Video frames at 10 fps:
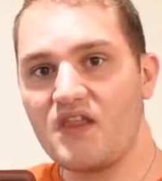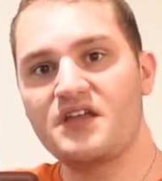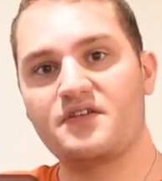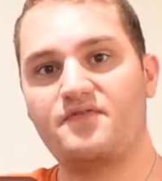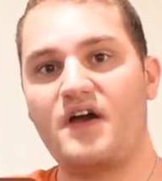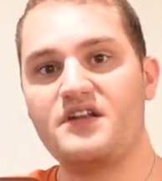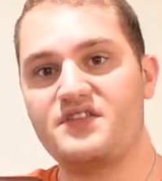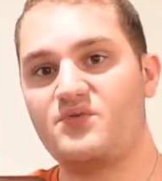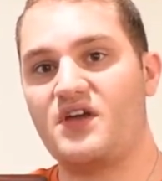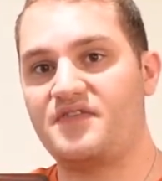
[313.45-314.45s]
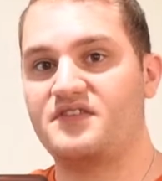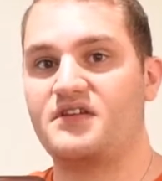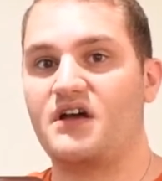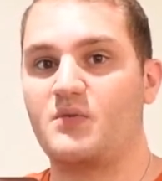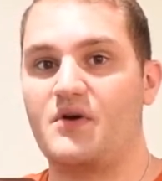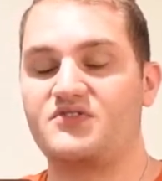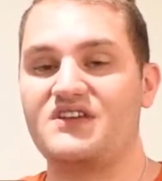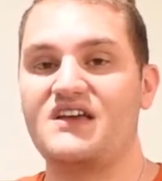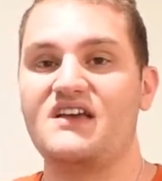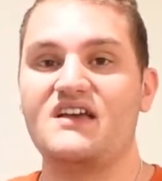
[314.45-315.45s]
And the final thing we have to talk about
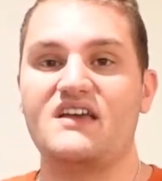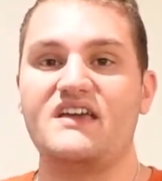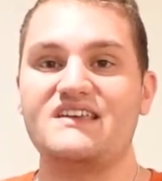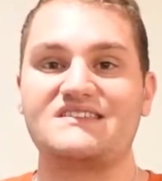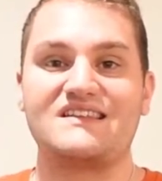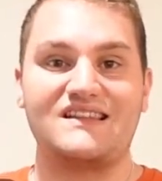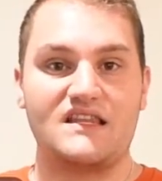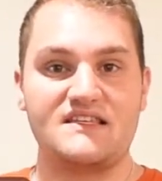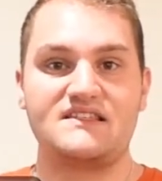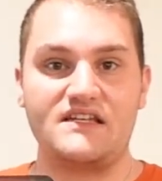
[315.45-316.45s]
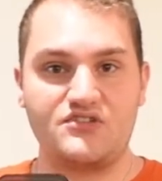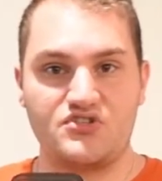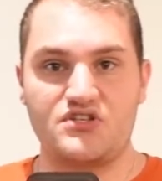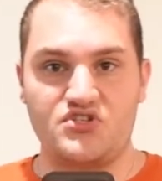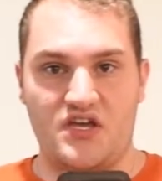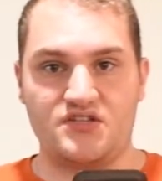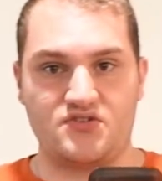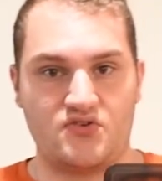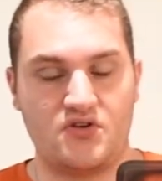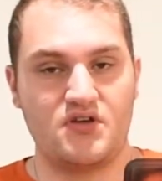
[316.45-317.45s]
is listening to the
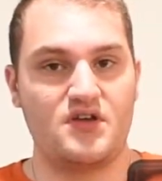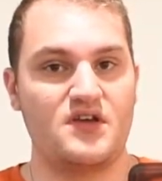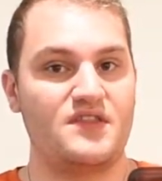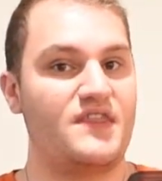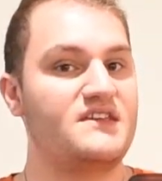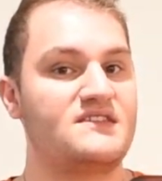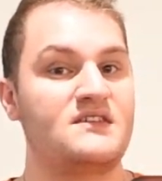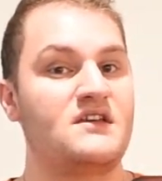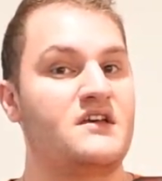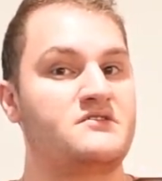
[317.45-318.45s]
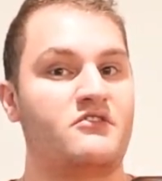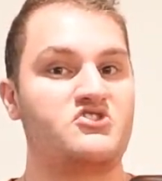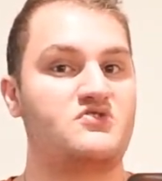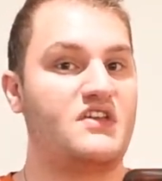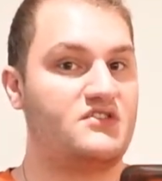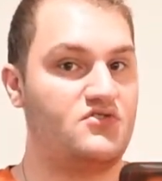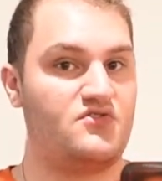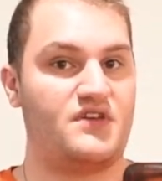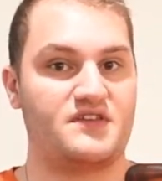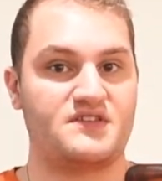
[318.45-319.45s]
chanter. This is going to take two
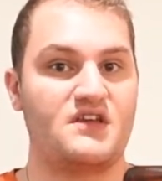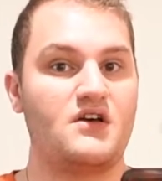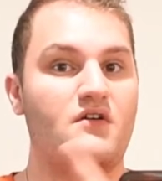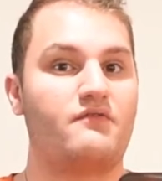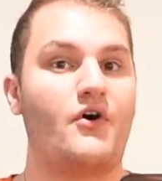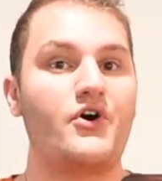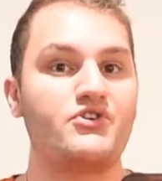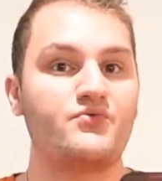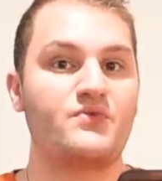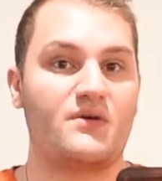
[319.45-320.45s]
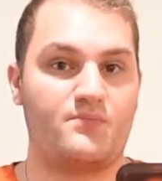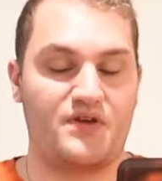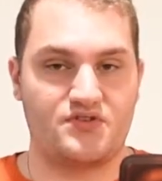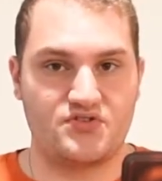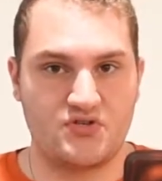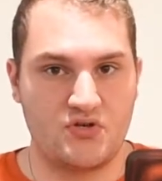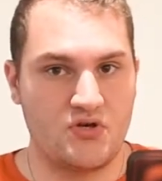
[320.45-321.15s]
things, volume and pitch.